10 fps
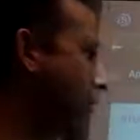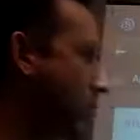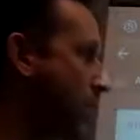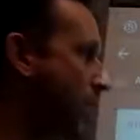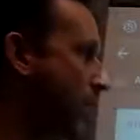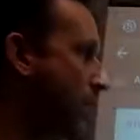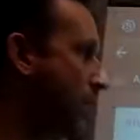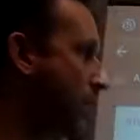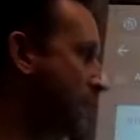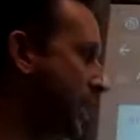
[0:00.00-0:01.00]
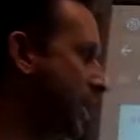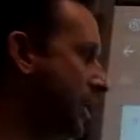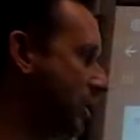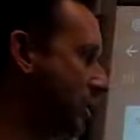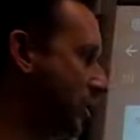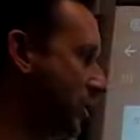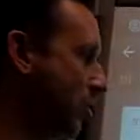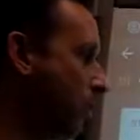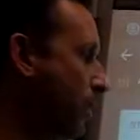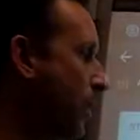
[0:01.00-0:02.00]
we're talking about this idea of
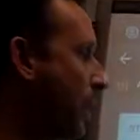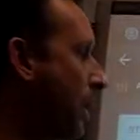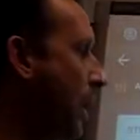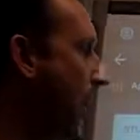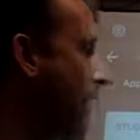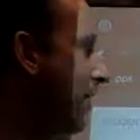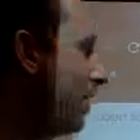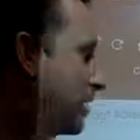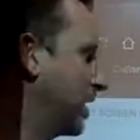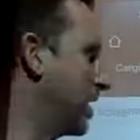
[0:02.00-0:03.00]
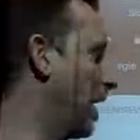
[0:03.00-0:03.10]
slope. If I was going to